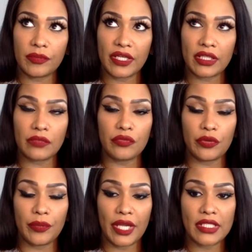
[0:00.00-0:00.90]
making them
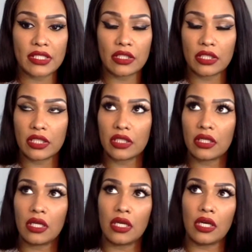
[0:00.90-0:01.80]
feel masculine,
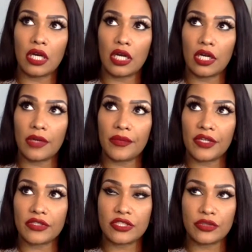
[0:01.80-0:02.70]

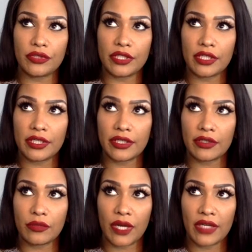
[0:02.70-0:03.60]
they're still young and
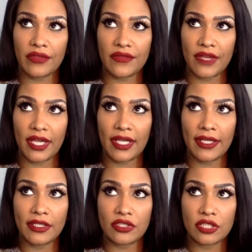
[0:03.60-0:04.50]
their wife have
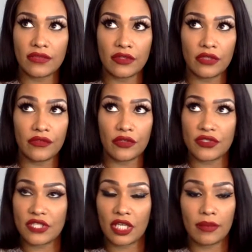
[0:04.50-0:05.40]
aged, even if they're
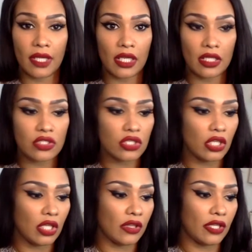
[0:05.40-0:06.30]
the same age,
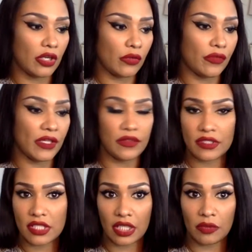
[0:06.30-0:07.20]
they don't think
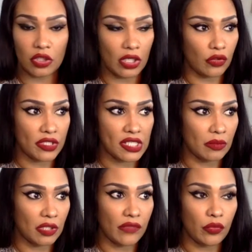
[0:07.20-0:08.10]
the same, they're not on the
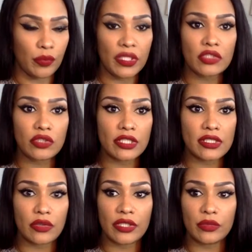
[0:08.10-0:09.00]
same level mentally,
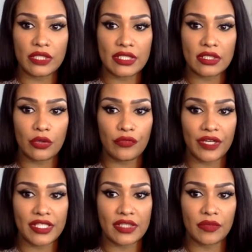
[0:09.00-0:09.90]
so he needs to go
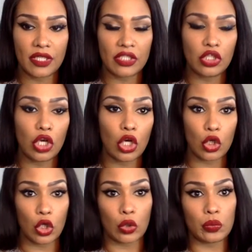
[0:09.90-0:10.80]
find something younger.